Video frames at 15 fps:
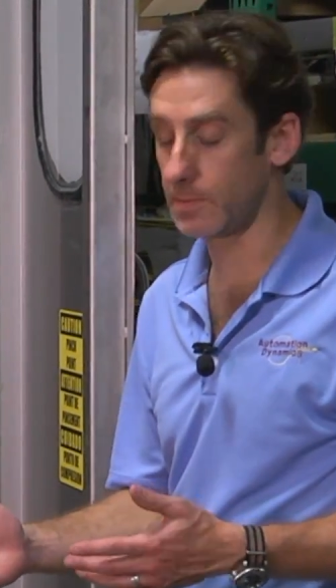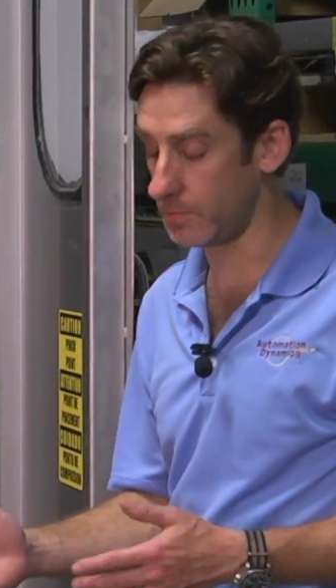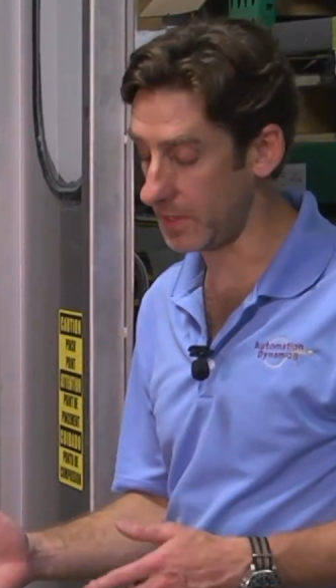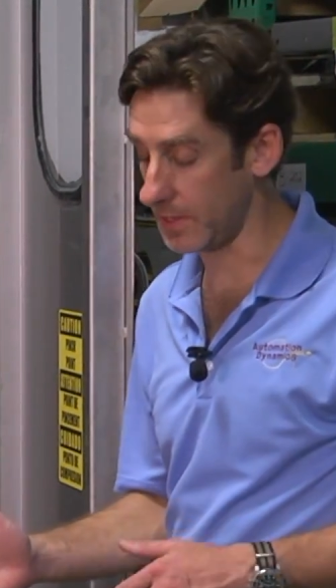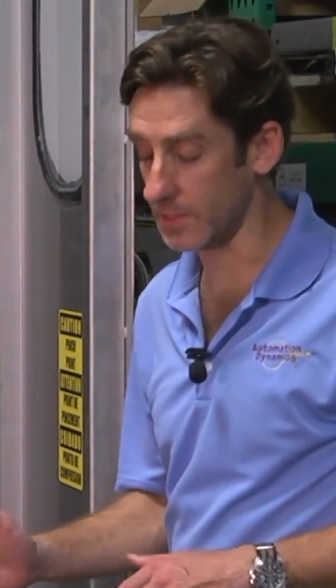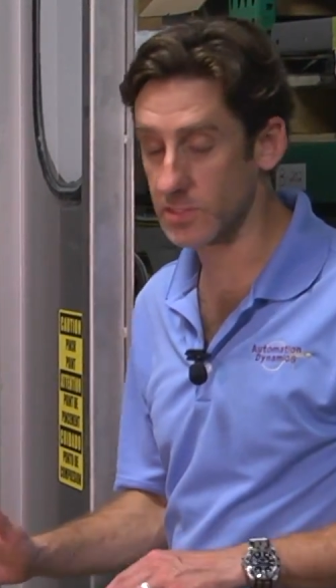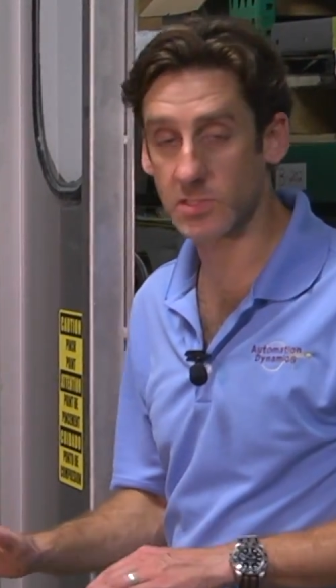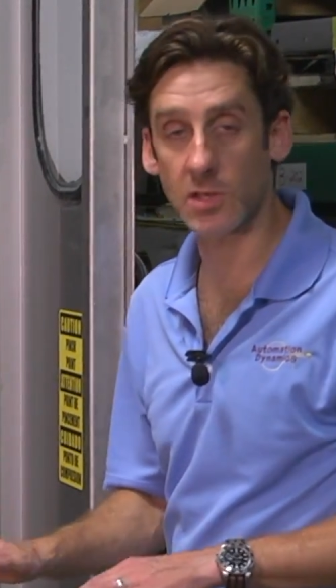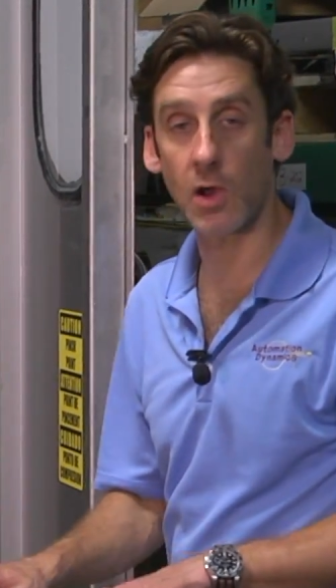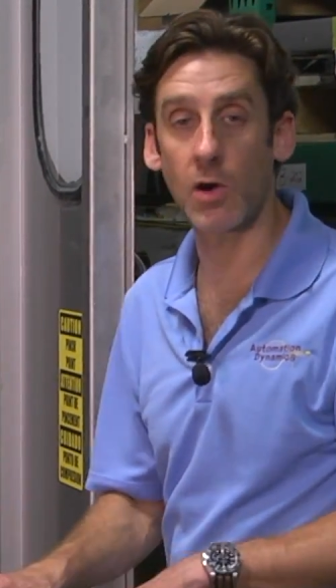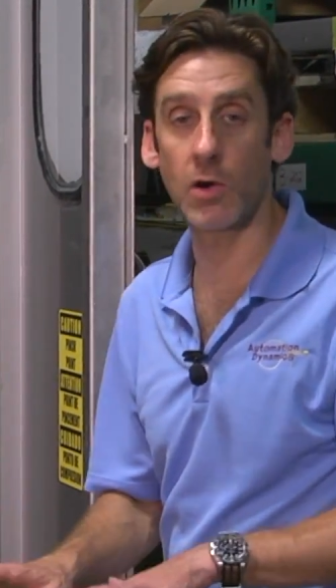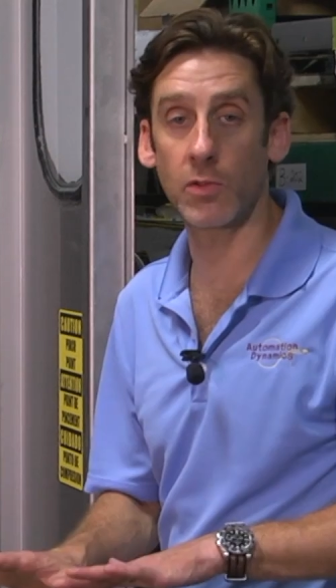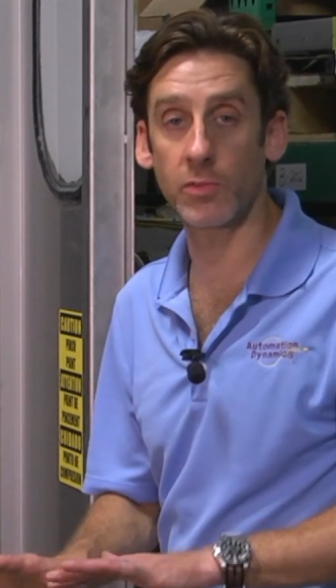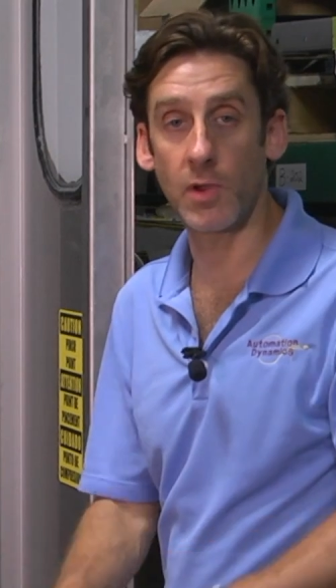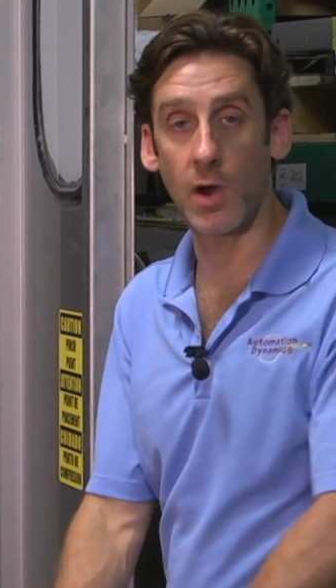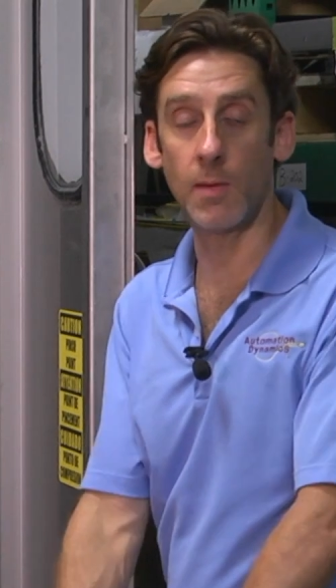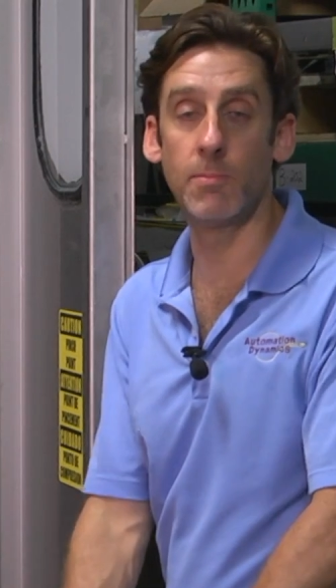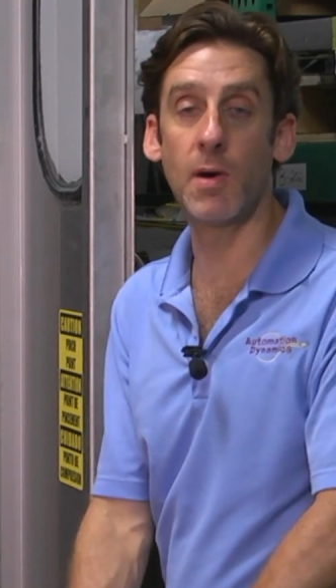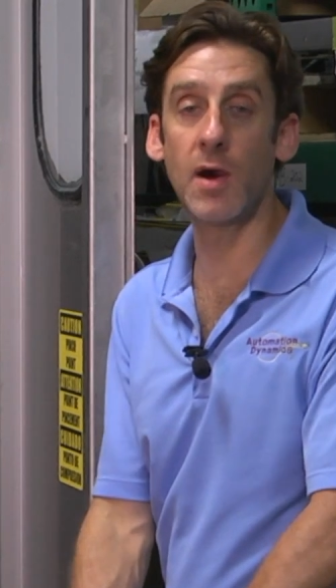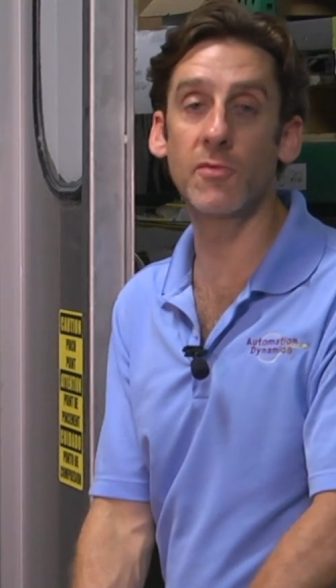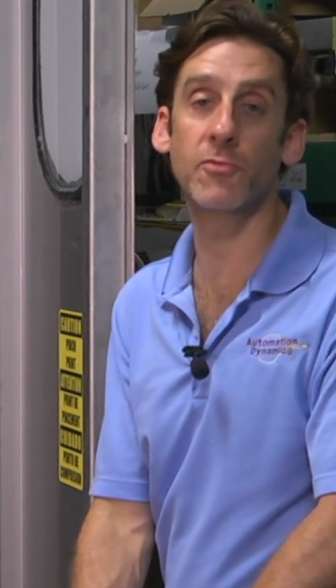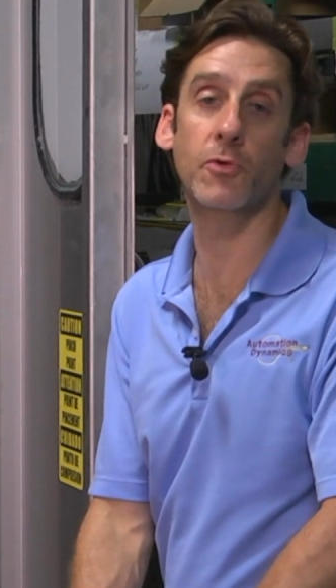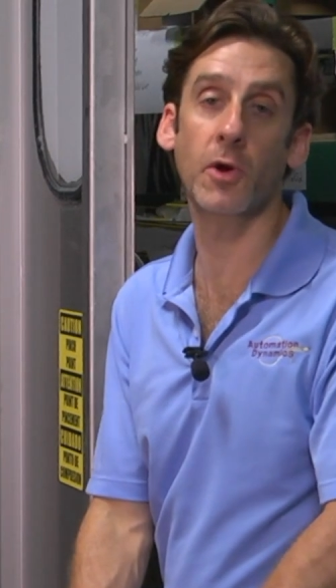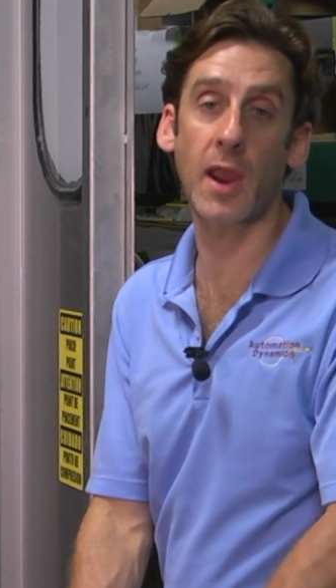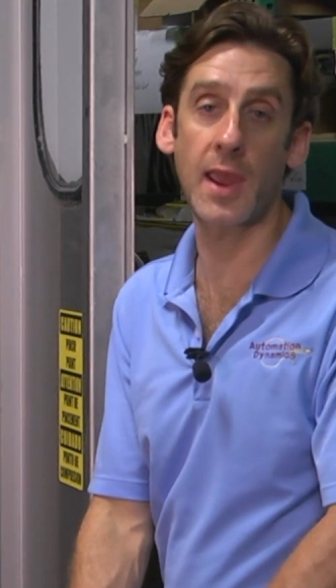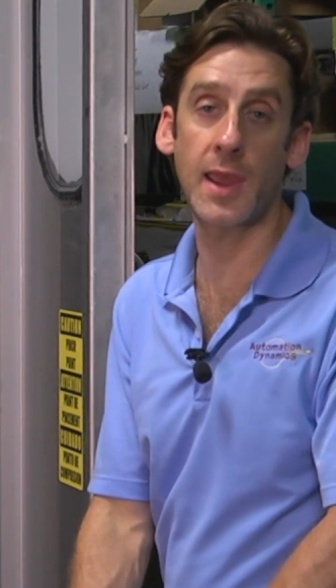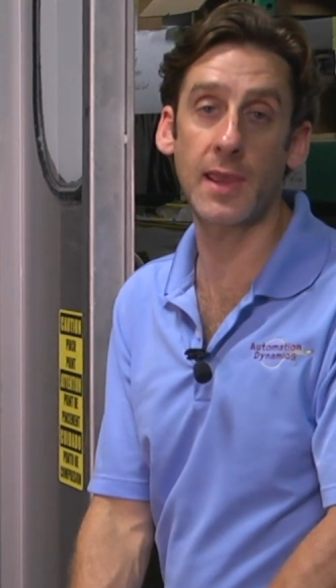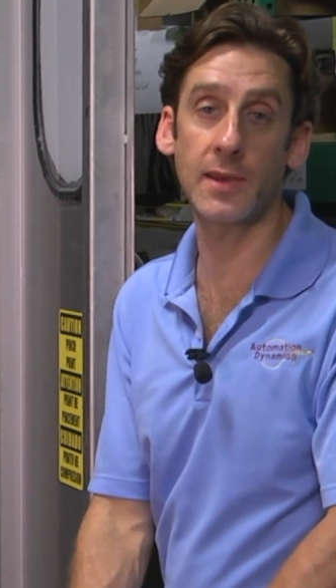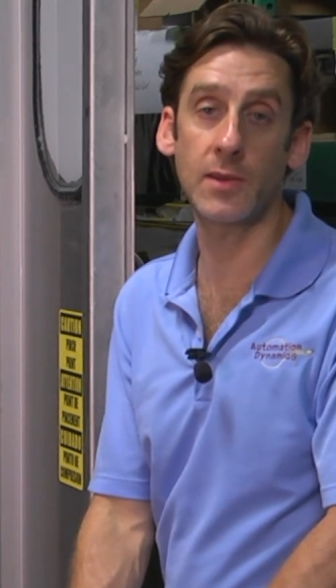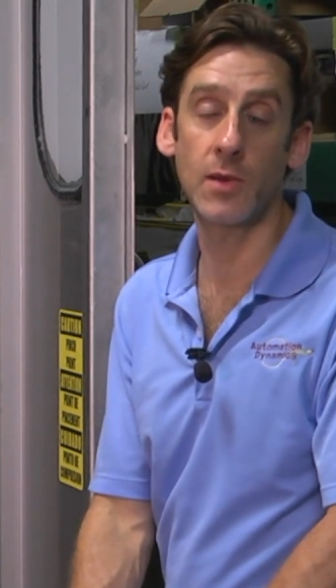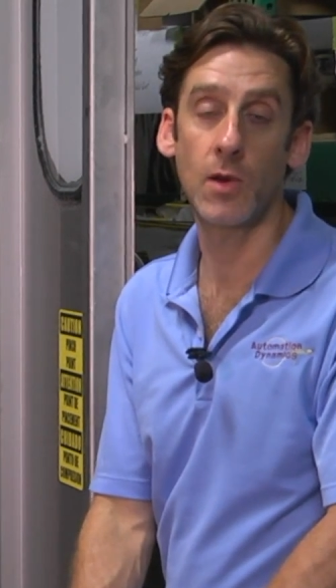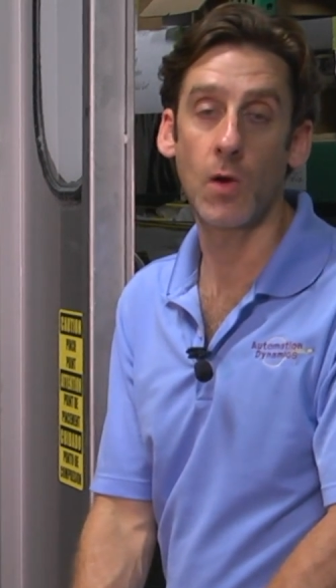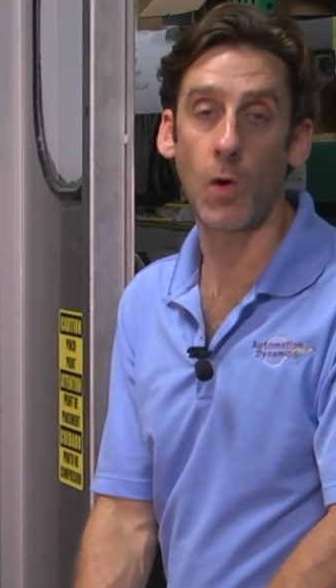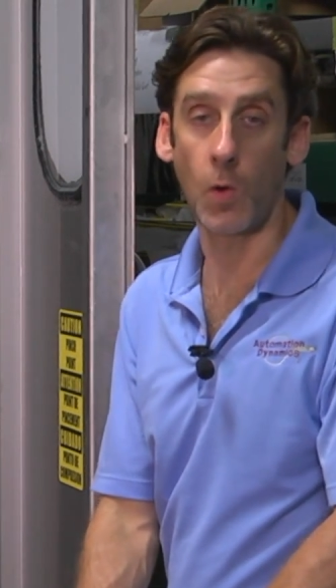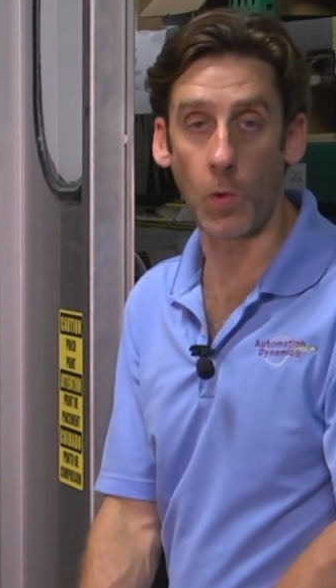to be installed above grade,